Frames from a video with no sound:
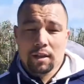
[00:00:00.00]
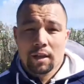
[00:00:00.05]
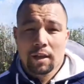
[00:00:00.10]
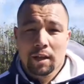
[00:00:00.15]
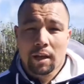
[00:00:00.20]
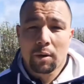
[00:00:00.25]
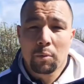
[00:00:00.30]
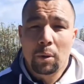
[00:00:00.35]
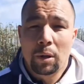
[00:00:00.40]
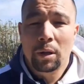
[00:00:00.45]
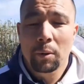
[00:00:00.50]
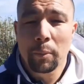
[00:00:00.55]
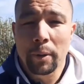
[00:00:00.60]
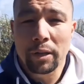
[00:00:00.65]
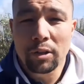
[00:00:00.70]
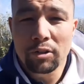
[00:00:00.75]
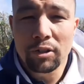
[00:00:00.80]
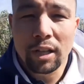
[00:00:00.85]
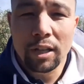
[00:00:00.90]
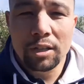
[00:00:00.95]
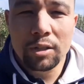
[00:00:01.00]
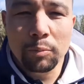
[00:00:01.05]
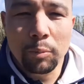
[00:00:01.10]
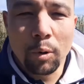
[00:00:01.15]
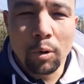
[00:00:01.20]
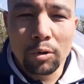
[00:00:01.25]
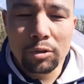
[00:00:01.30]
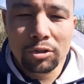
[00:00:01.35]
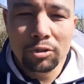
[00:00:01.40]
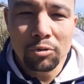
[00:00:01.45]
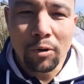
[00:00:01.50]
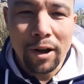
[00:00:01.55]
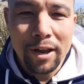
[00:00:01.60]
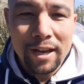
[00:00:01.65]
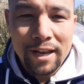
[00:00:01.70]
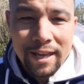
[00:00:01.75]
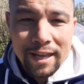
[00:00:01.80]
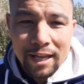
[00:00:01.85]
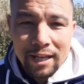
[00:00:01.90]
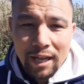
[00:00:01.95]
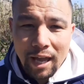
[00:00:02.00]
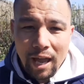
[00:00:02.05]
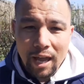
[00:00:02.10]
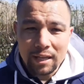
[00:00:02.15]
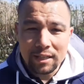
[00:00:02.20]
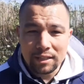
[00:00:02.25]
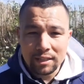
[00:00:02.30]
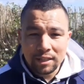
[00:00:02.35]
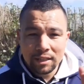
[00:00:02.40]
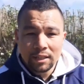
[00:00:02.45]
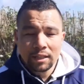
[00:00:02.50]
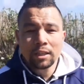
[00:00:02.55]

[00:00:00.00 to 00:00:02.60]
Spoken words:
Hey, welcome back to Dallas Sports. Ryan here, guys.